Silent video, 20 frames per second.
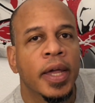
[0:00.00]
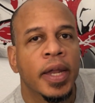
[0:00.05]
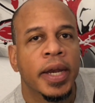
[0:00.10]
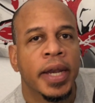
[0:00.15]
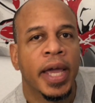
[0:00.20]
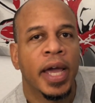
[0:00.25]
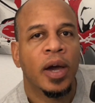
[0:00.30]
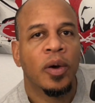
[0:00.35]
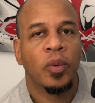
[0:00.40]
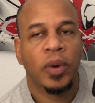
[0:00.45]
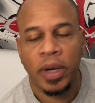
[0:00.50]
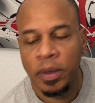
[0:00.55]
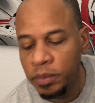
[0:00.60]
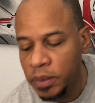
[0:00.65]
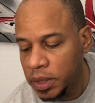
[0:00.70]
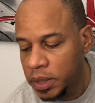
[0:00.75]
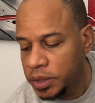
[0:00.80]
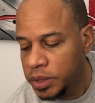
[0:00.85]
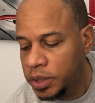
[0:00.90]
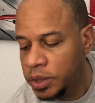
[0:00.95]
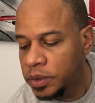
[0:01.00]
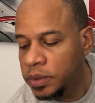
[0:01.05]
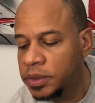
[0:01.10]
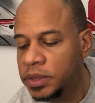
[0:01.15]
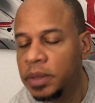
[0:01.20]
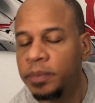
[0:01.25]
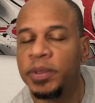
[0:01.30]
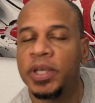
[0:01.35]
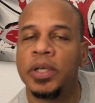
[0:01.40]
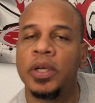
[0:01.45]
Now what I'm gonna do
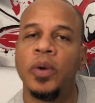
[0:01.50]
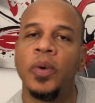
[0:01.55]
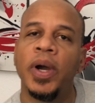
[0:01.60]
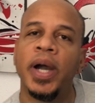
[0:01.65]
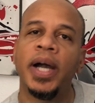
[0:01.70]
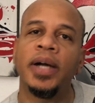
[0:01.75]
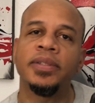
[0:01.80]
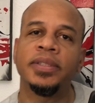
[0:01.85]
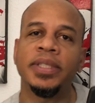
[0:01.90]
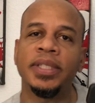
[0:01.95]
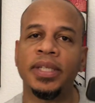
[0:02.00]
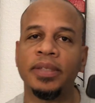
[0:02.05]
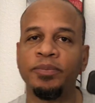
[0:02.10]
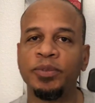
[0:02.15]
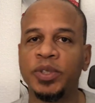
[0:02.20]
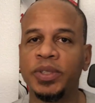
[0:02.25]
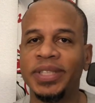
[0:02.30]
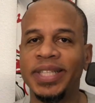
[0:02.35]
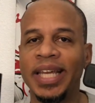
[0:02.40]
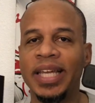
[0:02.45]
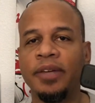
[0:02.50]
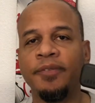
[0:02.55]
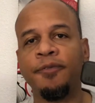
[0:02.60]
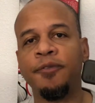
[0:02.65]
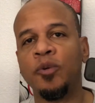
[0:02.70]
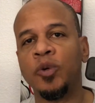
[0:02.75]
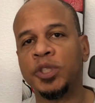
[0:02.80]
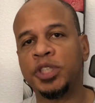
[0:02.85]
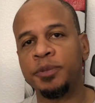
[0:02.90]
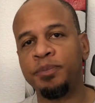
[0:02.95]
is I'm gonna go out and I'm gonna take it
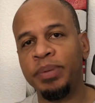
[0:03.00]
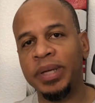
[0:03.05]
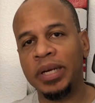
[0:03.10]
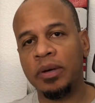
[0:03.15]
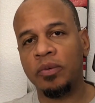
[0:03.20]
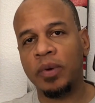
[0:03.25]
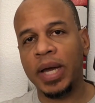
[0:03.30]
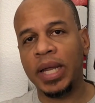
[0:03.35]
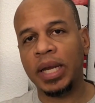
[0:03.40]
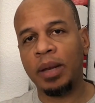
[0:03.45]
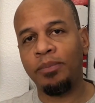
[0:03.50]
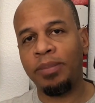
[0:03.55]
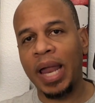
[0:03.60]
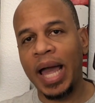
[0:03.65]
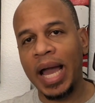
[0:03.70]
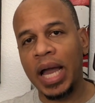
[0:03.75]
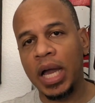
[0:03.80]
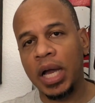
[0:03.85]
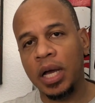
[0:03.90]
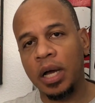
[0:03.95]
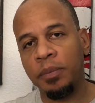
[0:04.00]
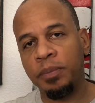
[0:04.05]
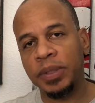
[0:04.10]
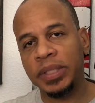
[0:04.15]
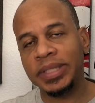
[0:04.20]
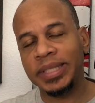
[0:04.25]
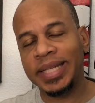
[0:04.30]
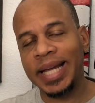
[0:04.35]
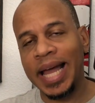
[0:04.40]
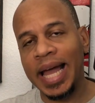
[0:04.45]
for a spin around the block a
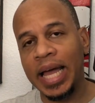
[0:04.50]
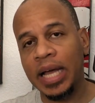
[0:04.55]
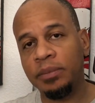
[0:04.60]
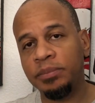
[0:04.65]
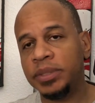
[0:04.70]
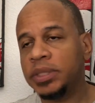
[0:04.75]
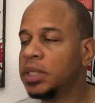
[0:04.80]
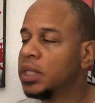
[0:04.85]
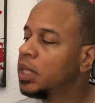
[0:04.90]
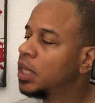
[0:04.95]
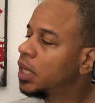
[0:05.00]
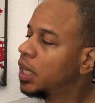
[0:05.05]
couple of times,